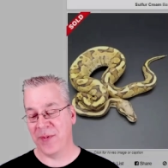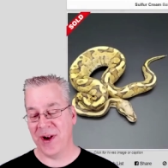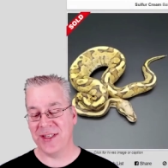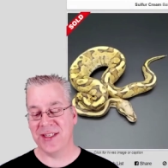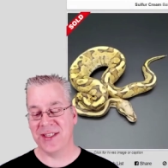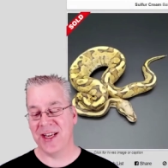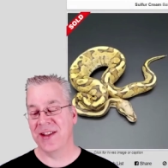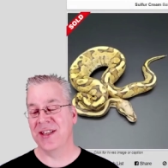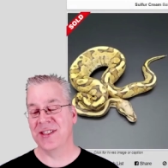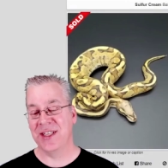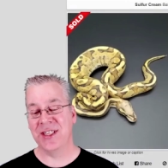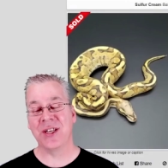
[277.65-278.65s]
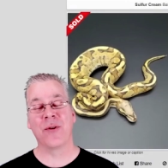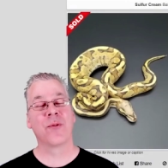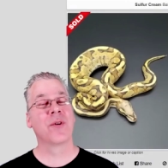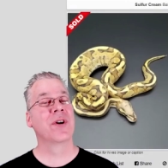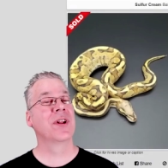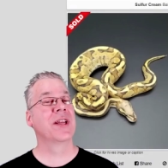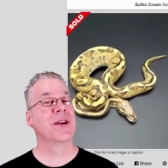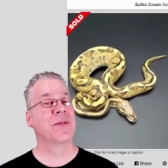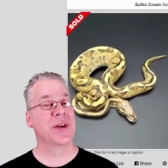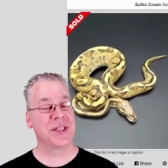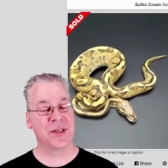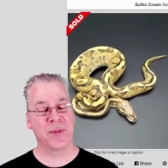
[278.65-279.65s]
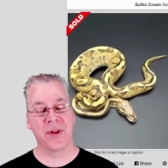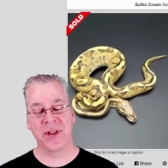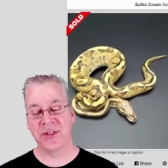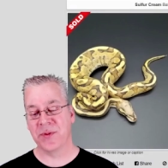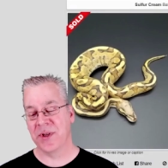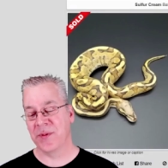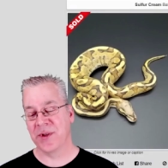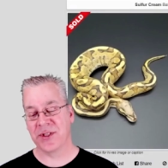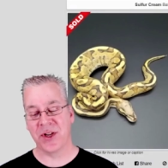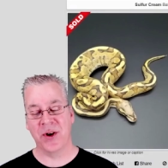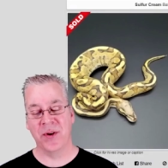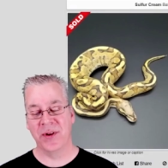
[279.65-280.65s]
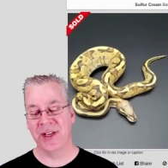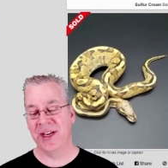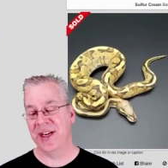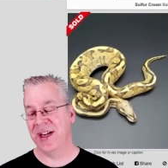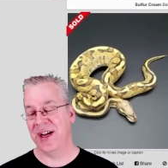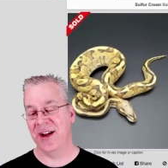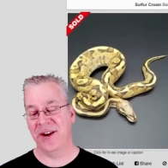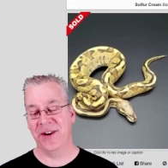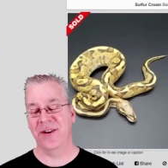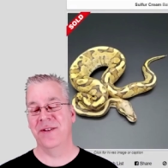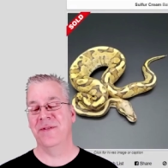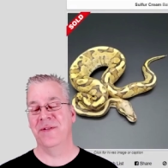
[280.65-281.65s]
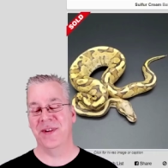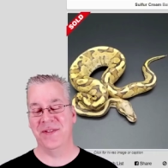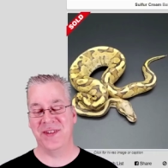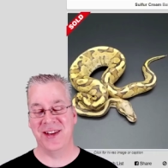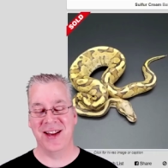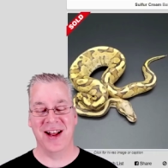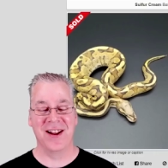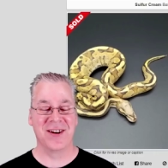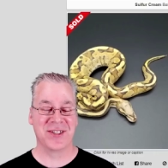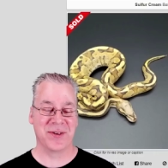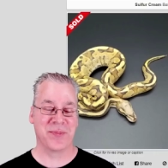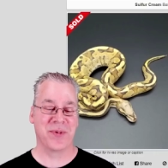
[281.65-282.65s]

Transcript: prices on these, these are really reasonable. This one was only $150,